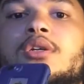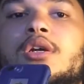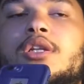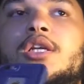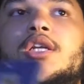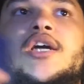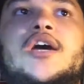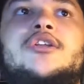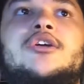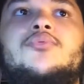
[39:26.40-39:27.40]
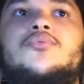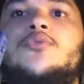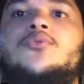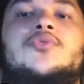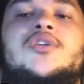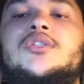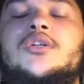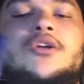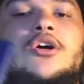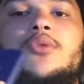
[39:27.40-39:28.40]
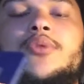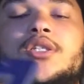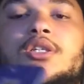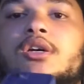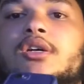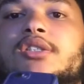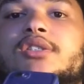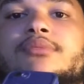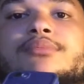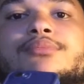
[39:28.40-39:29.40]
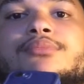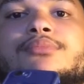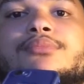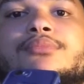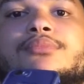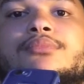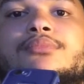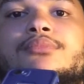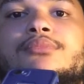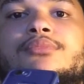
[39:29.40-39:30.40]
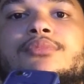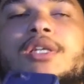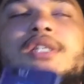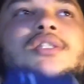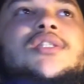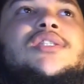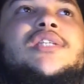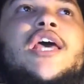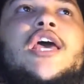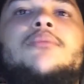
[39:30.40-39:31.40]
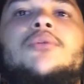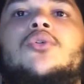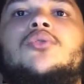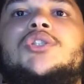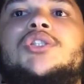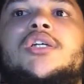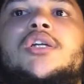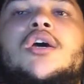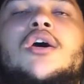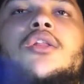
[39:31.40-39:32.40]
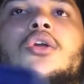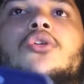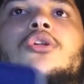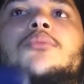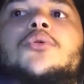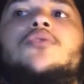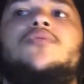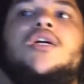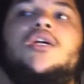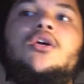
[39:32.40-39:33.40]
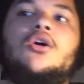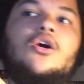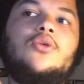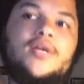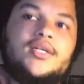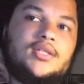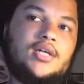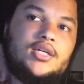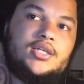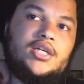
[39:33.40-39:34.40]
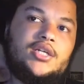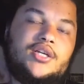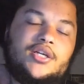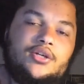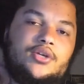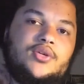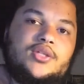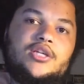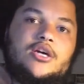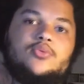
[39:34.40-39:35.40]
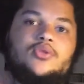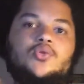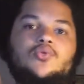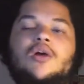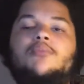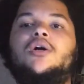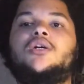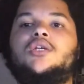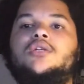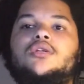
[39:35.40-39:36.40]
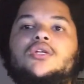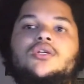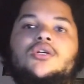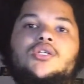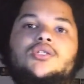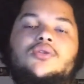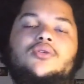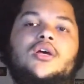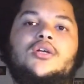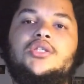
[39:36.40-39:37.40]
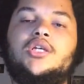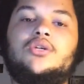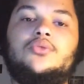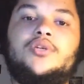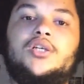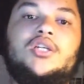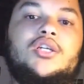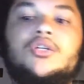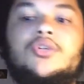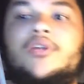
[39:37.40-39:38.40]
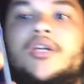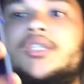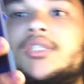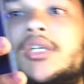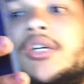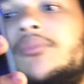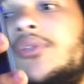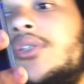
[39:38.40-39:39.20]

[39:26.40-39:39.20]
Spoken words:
He did the goddamn throat thrust that he always does. It's the same old shit. The only move that he always does that he didn't do this time was the drive-by kick that he does on the outside of the ring. He didn't do that this time.